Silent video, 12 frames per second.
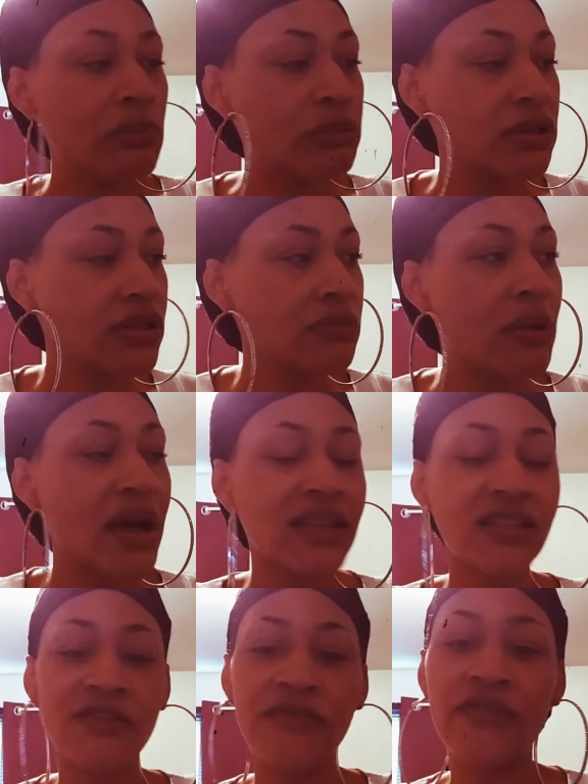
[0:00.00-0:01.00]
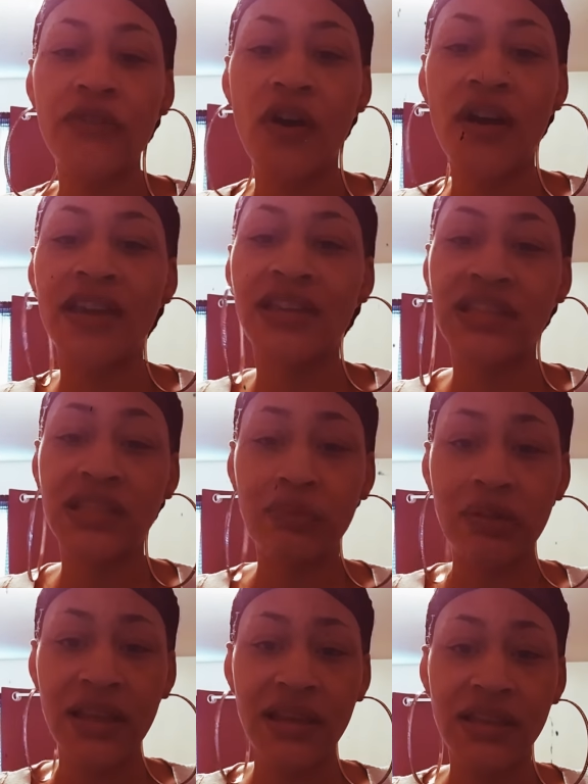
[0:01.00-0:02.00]
put a positive thought in its
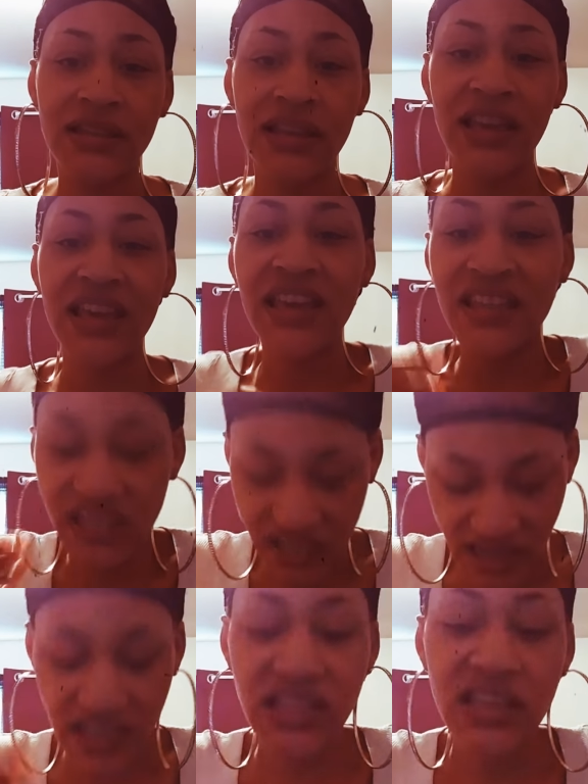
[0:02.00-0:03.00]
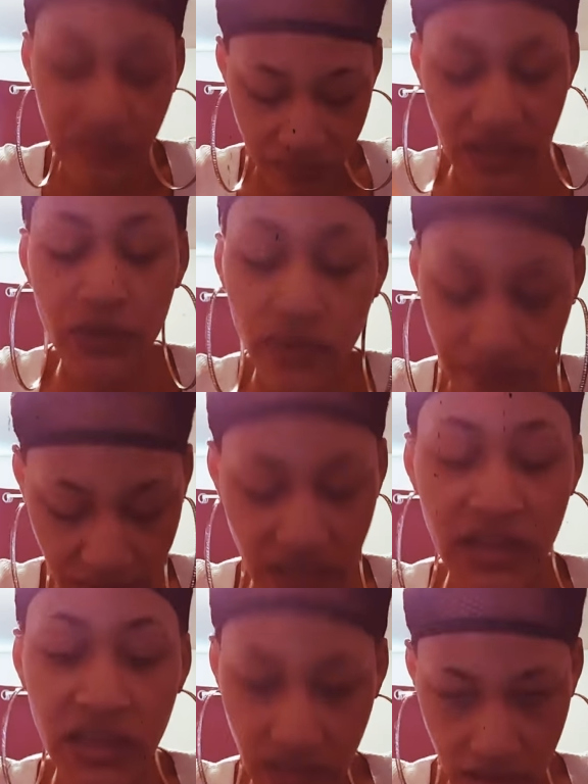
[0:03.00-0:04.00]
place and chant it,
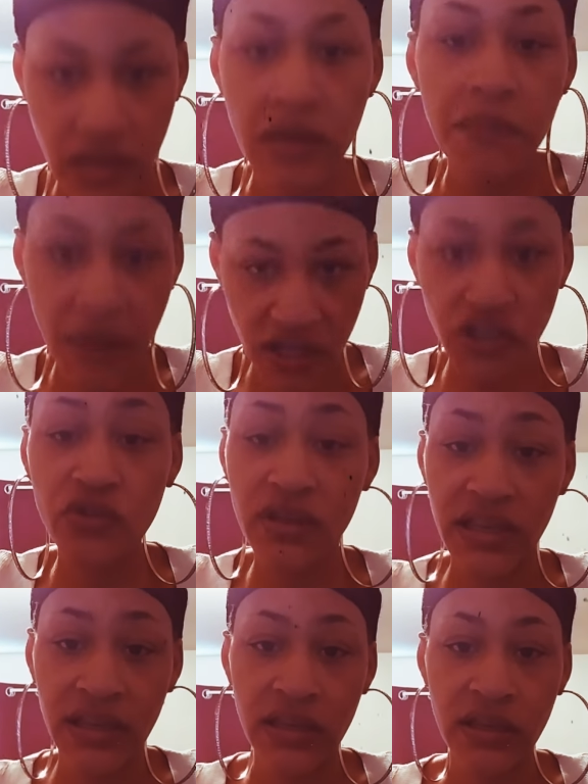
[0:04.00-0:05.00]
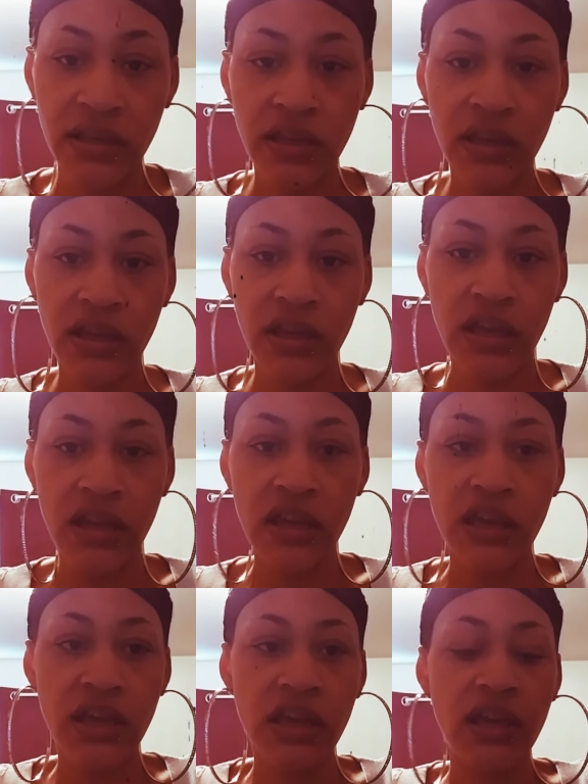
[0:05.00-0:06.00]
repeat it, mantra it.
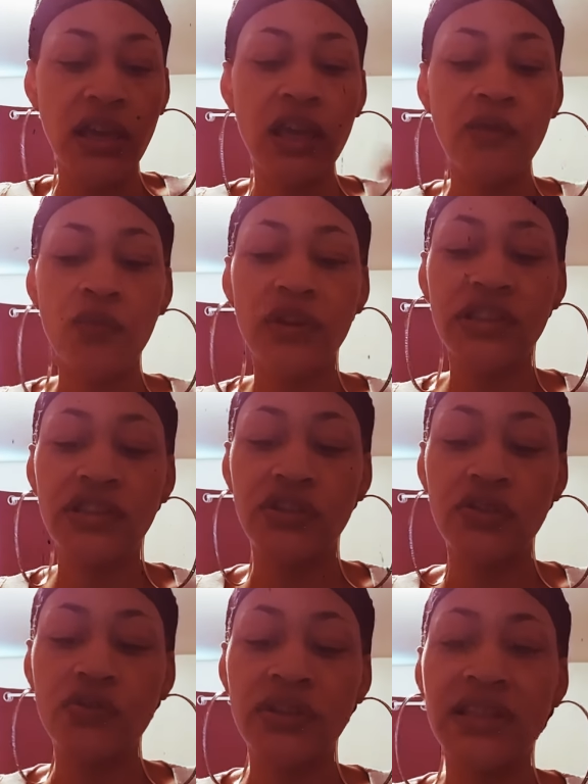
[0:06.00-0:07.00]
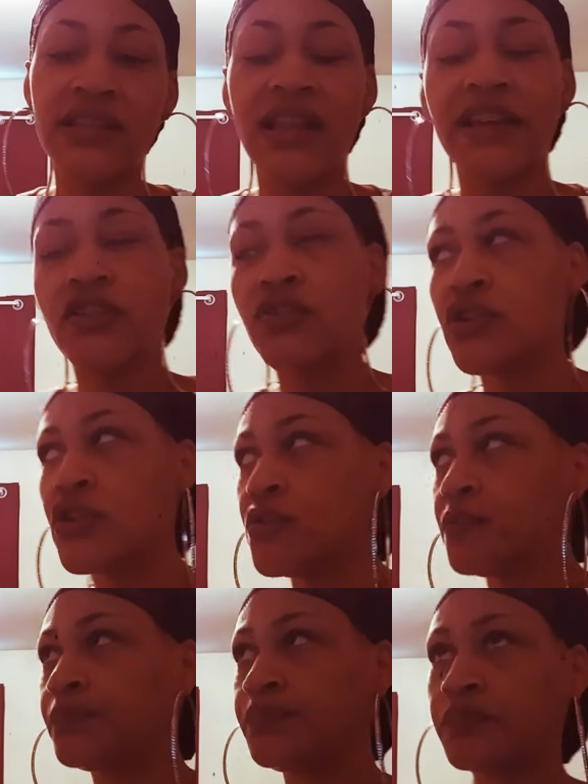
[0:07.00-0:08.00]
And what it's doing is like,
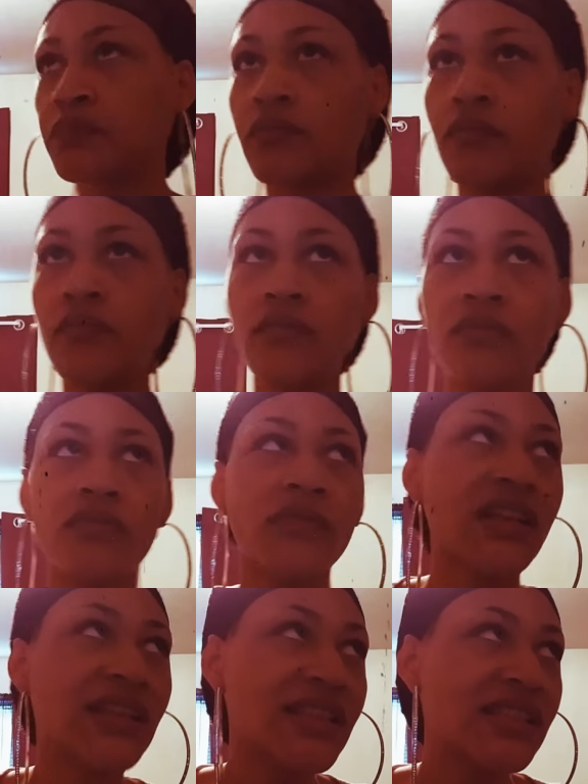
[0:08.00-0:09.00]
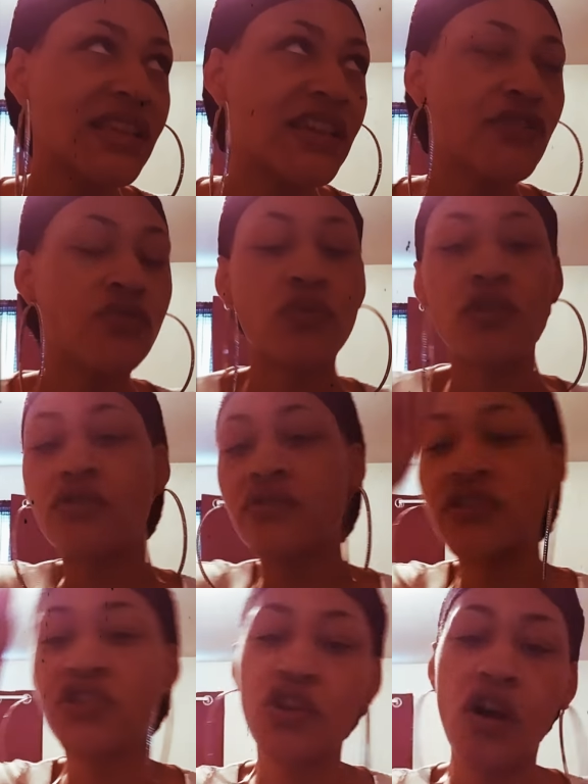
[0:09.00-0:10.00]
let's say you wrote on
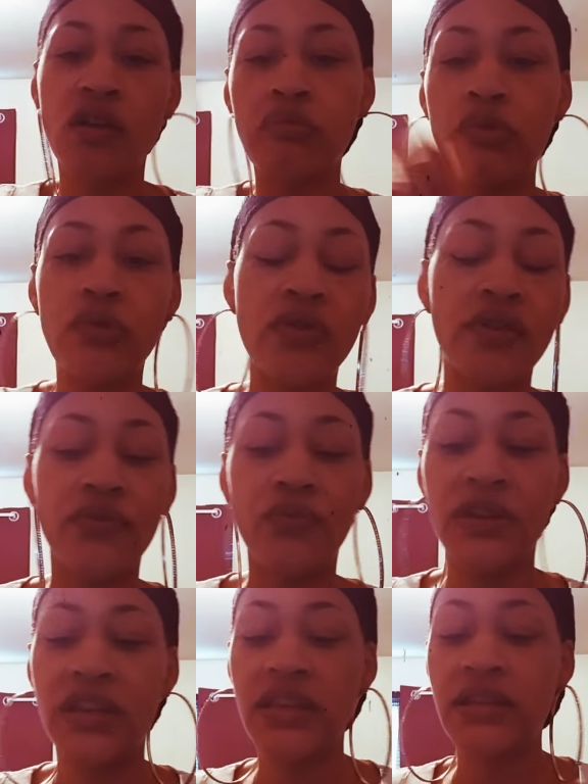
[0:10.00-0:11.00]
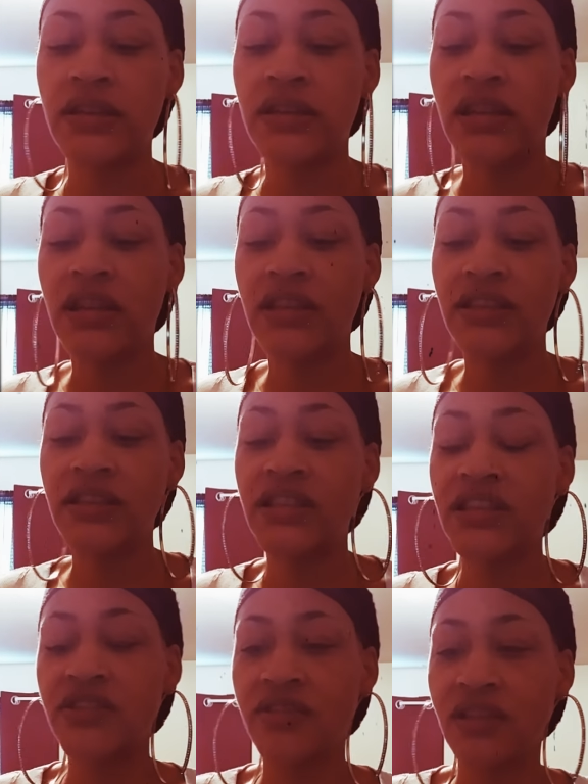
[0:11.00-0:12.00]
the chalkboard when the
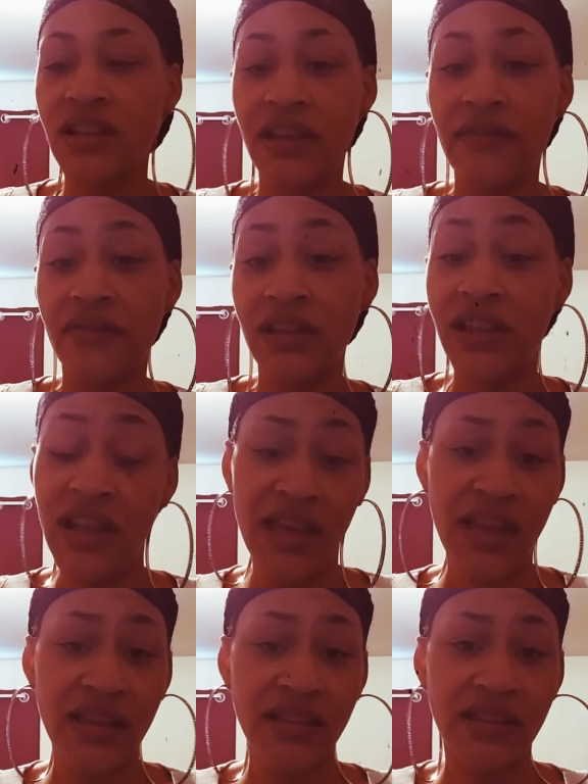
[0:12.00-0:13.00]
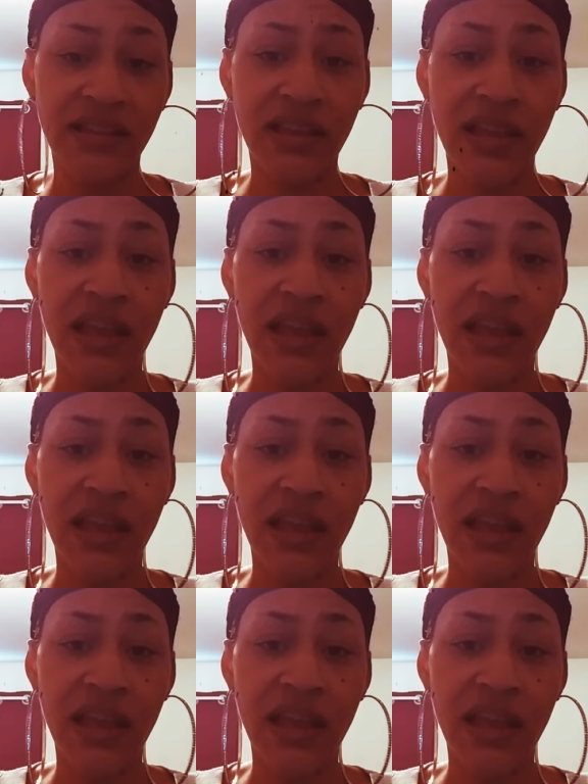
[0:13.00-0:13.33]
teacher left the class.